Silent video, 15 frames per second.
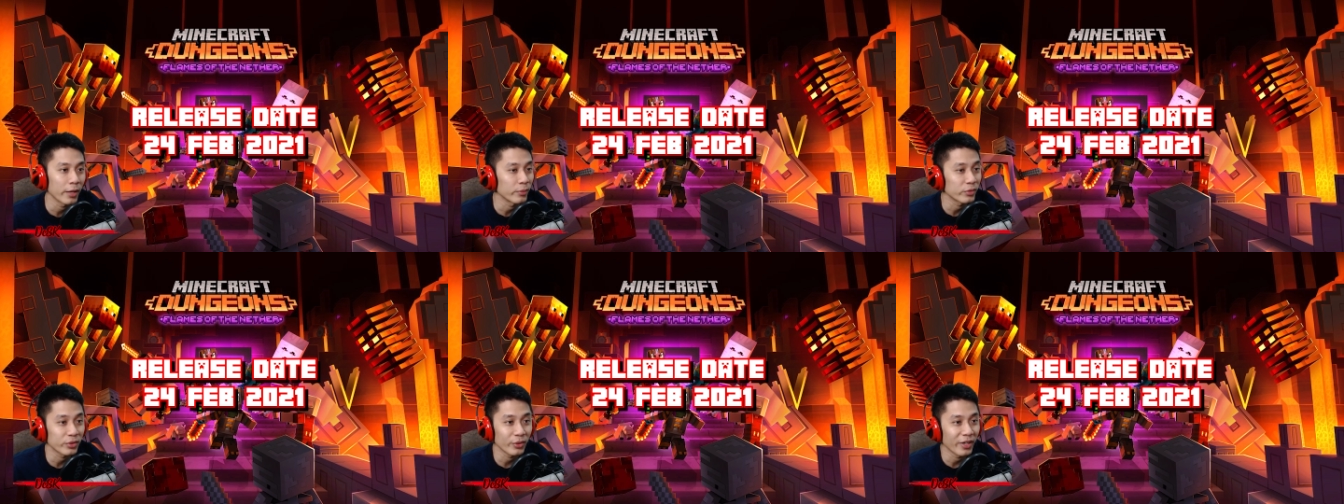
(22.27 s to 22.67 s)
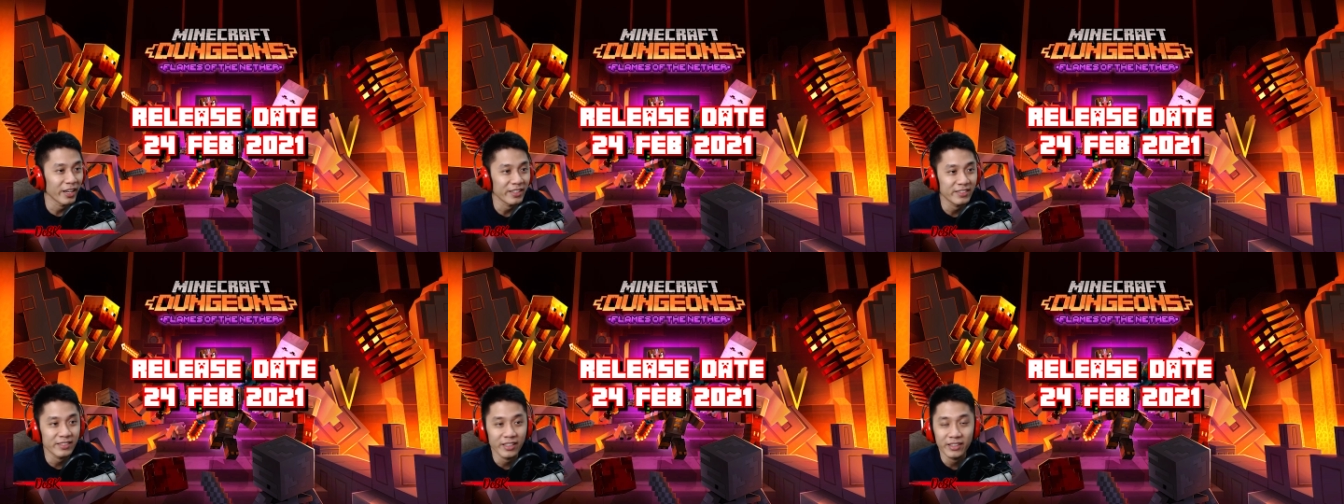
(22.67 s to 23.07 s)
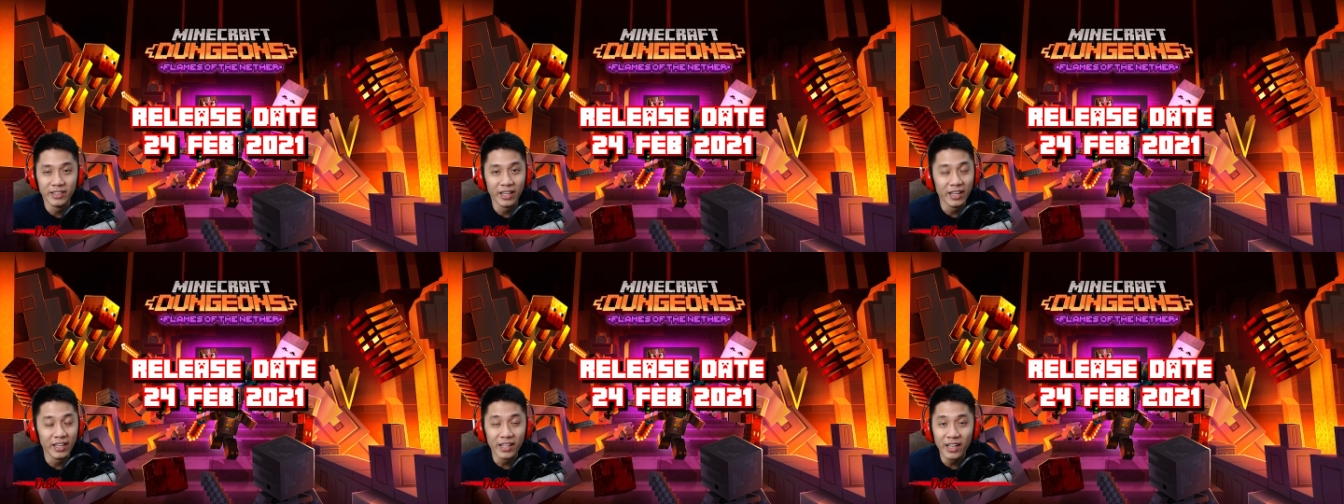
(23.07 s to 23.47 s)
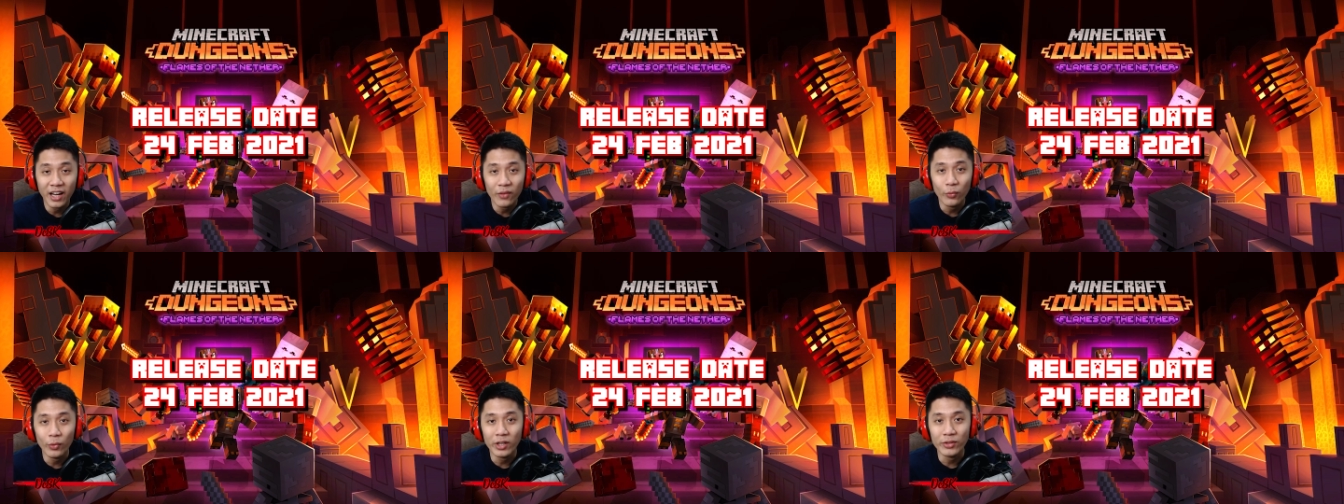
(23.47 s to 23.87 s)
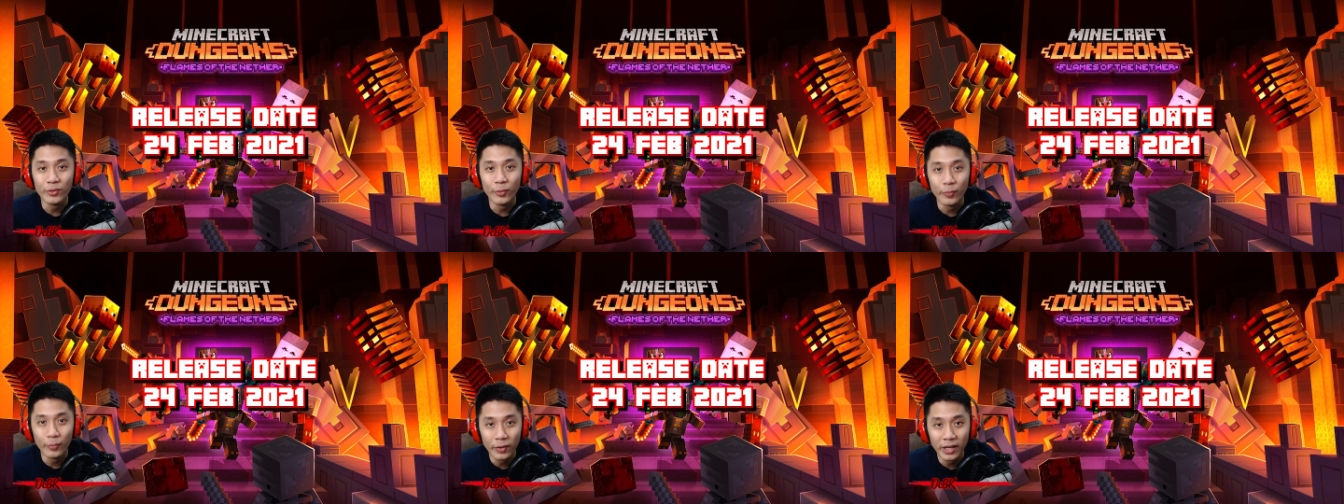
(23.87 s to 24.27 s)
I am so excited and can't wait
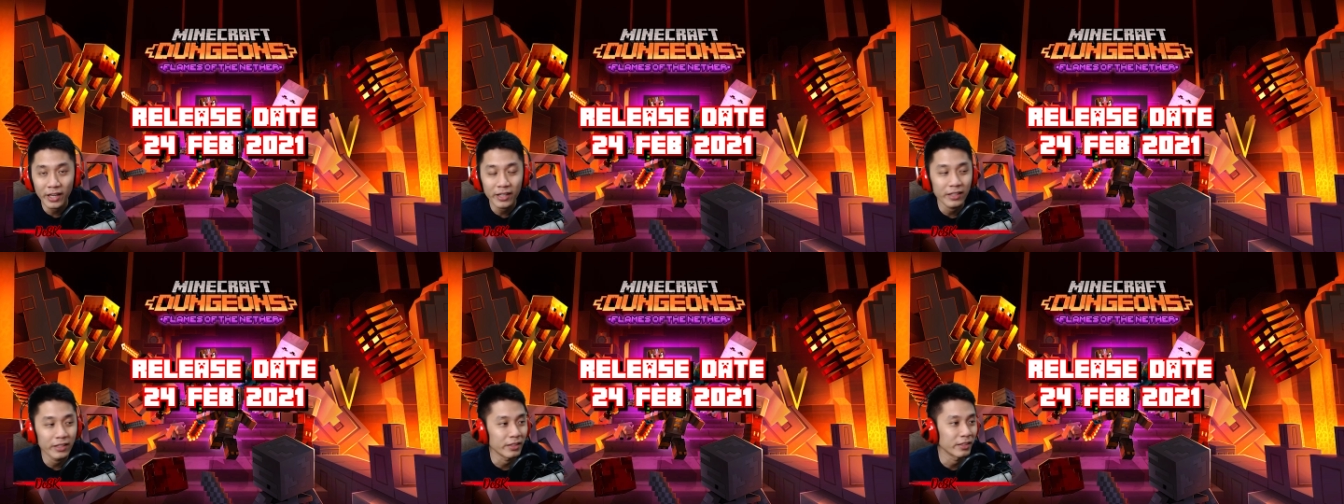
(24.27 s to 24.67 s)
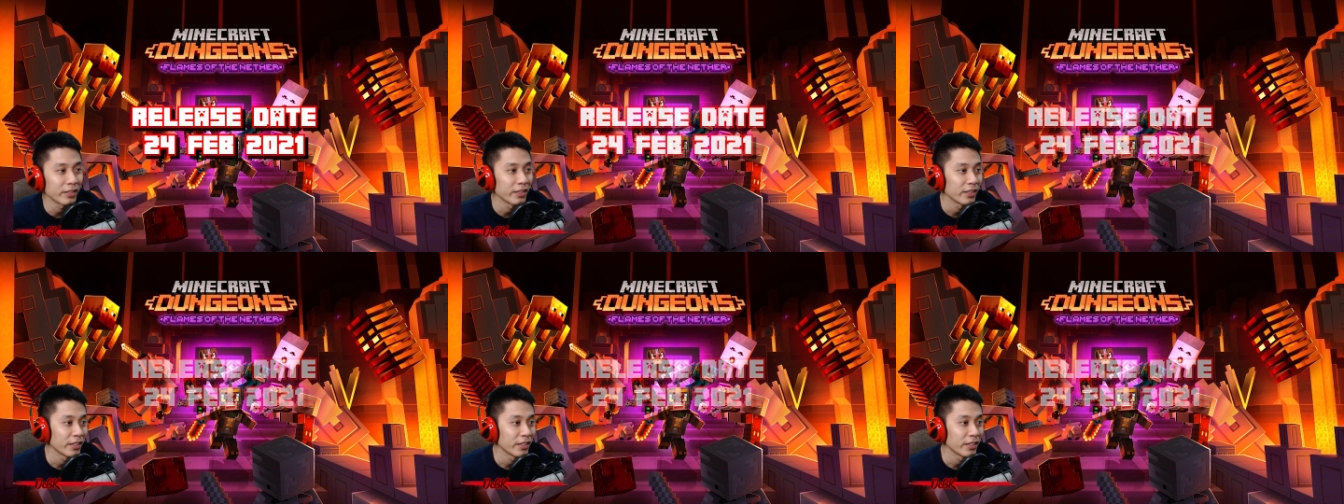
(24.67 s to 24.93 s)
to play it.